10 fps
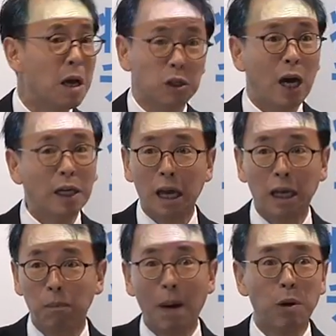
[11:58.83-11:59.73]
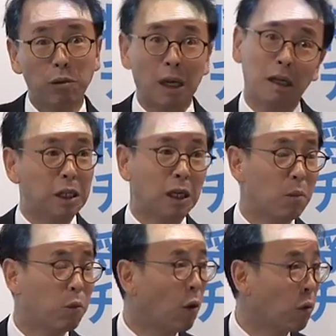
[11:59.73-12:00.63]
China had bubbles and
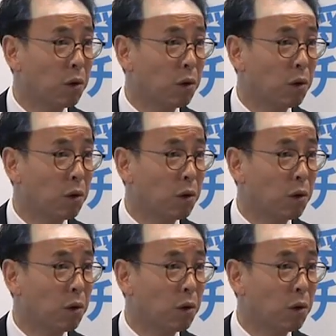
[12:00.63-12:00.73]
economic growth.